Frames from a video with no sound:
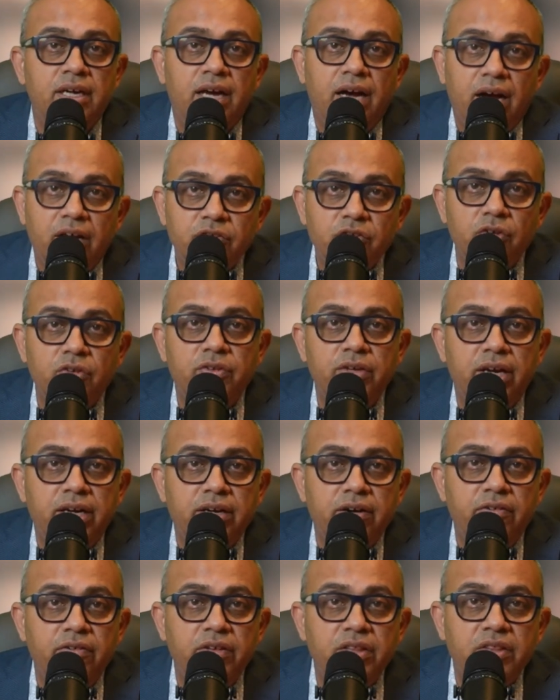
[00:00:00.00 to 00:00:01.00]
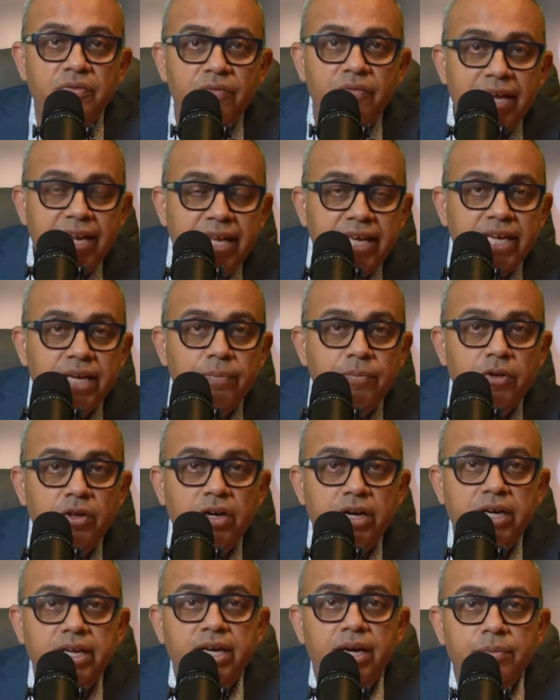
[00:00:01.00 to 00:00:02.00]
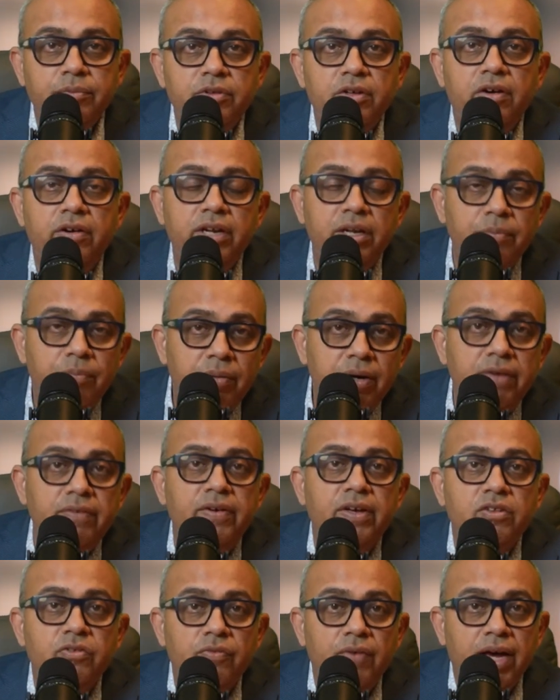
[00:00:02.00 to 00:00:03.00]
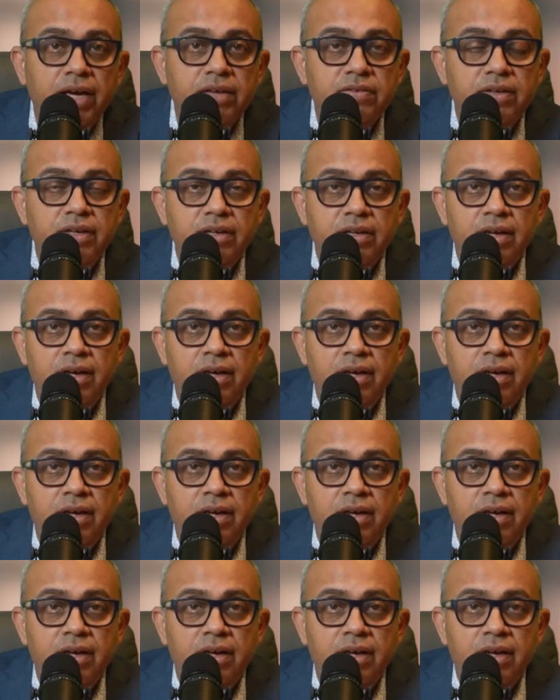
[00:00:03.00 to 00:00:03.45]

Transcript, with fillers: associated with waning immunity observed in previous vaccine